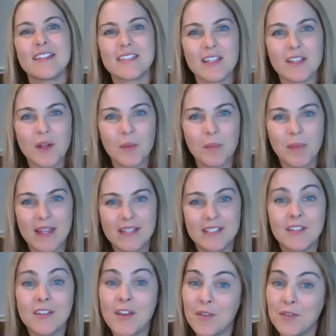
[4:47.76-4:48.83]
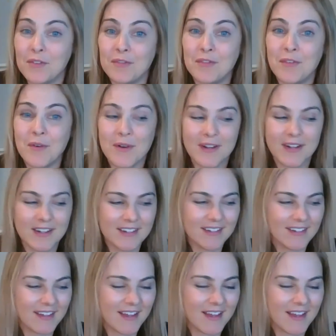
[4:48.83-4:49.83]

that you're best known for